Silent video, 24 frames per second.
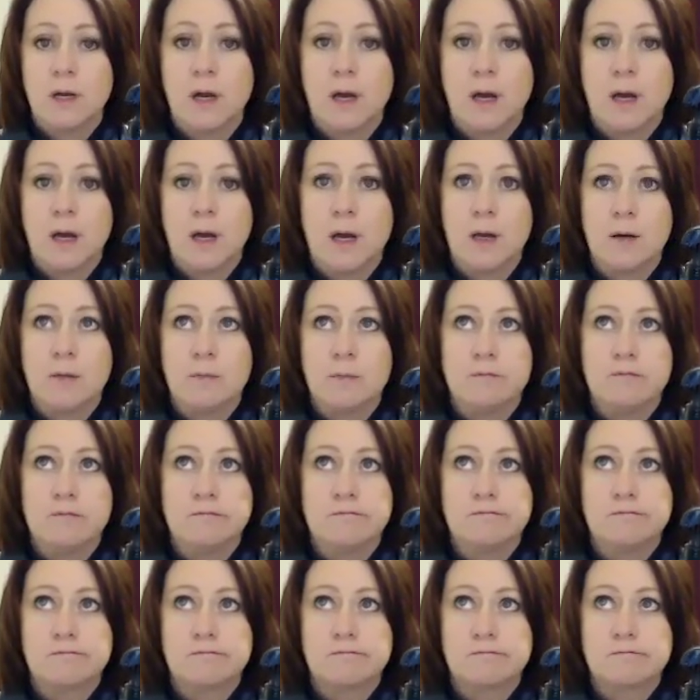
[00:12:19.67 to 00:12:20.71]

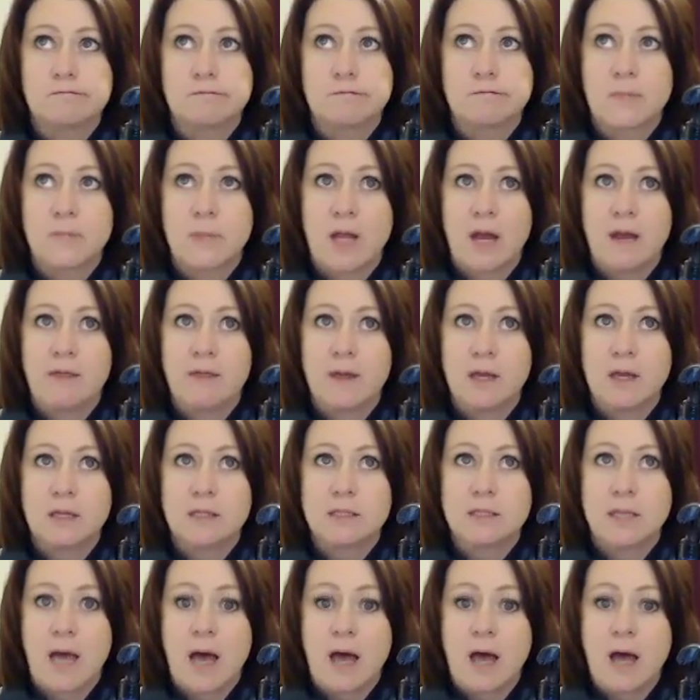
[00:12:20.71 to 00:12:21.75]
I think
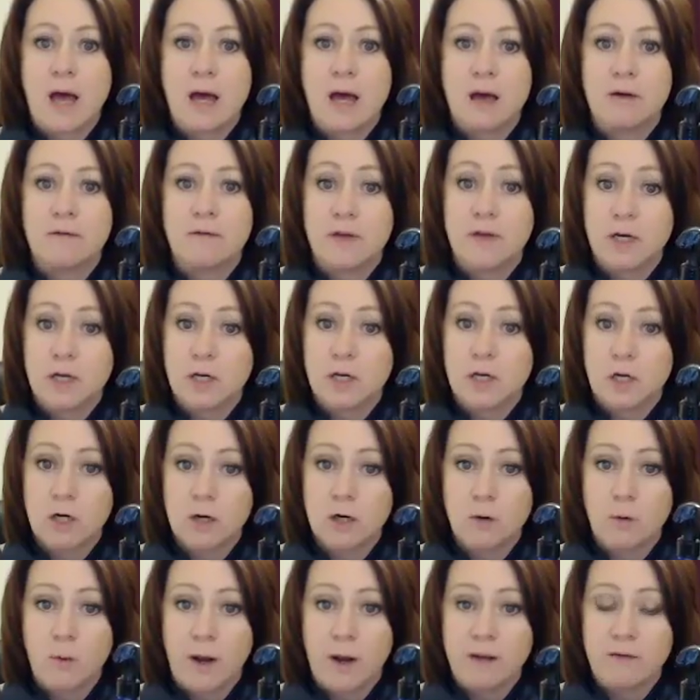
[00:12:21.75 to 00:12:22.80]
it's
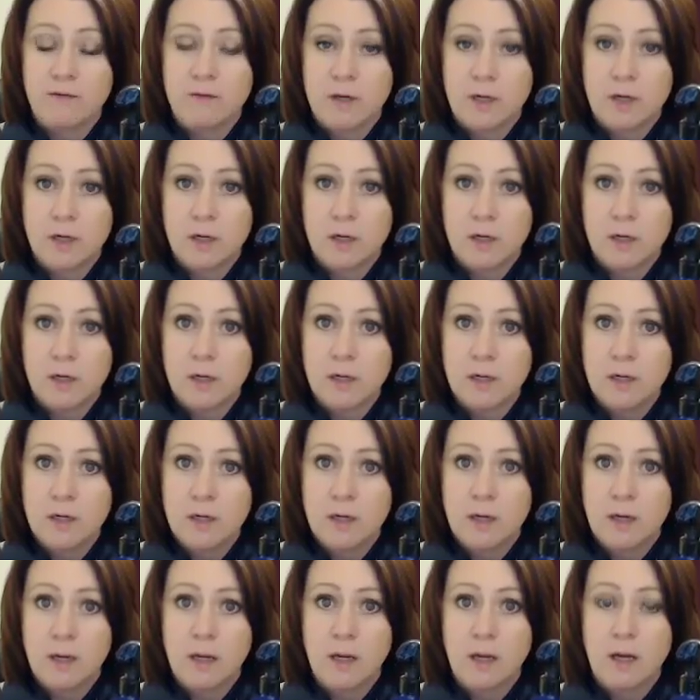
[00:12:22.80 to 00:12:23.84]
vinegar, white vinegar,
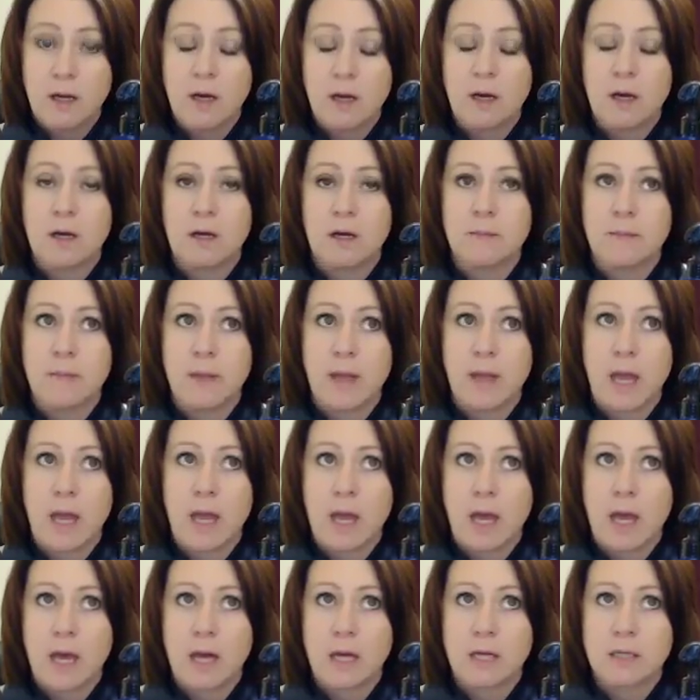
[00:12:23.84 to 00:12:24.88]

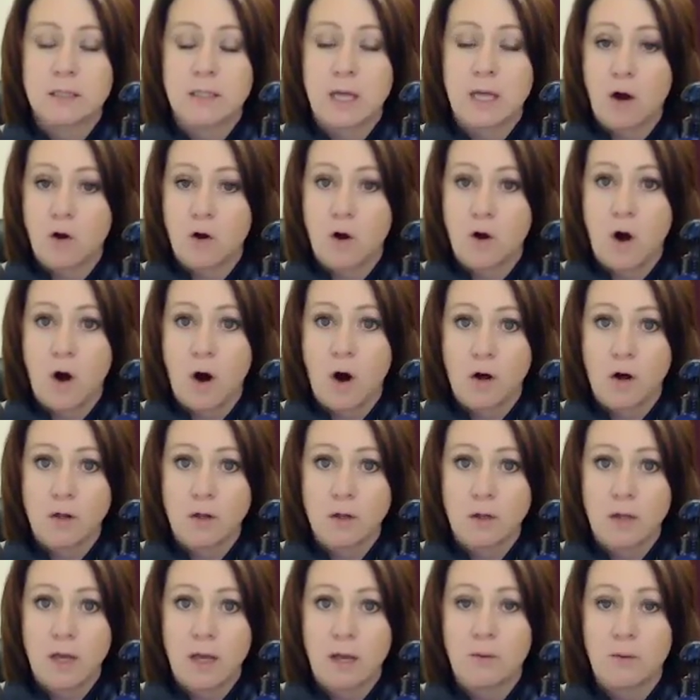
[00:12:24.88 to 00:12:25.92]
and alcohol.
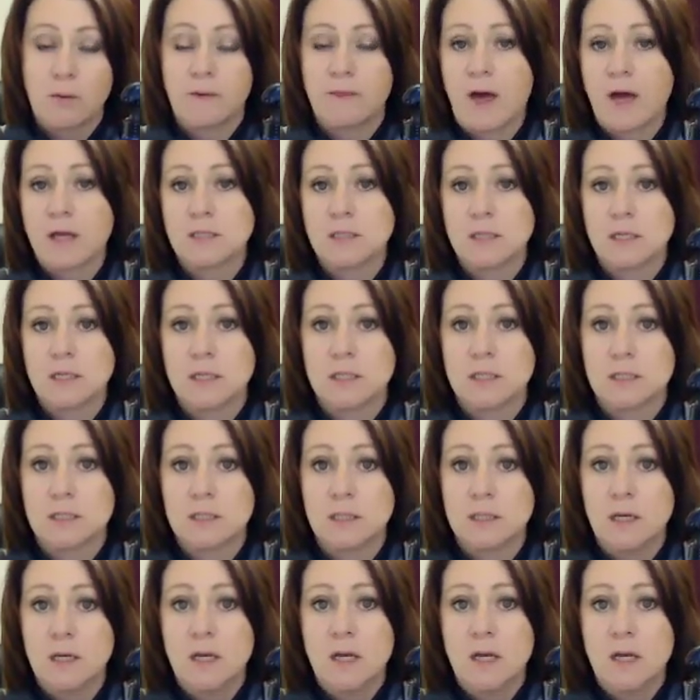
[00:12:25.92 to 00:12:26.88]
And what that does